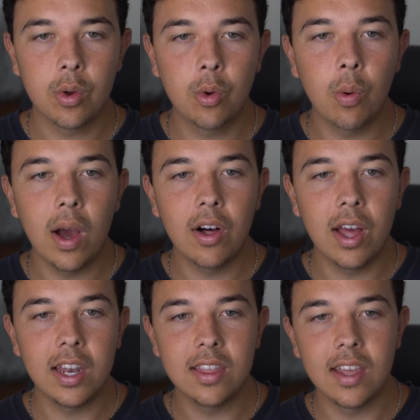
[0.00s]
quell
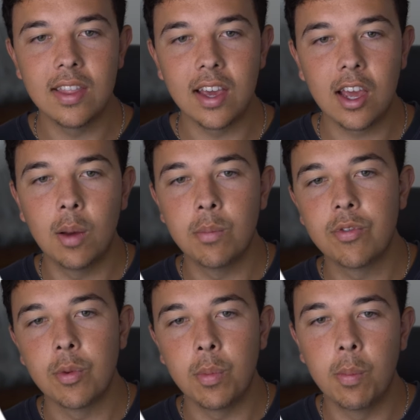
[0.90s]
anything that comes
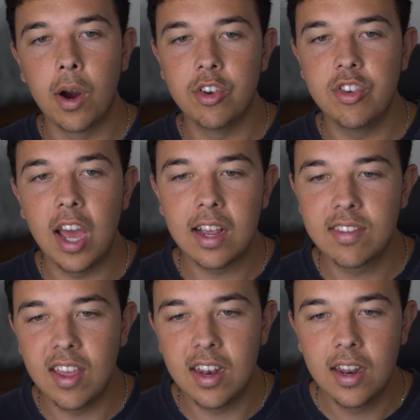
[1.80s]
from Lamar
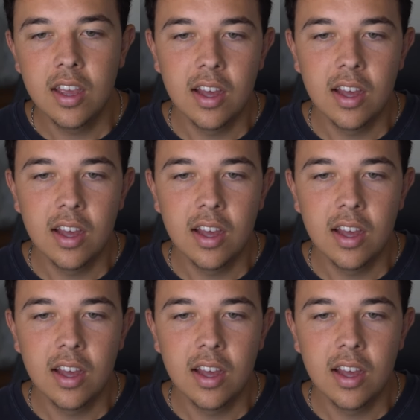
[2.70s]
Jackson.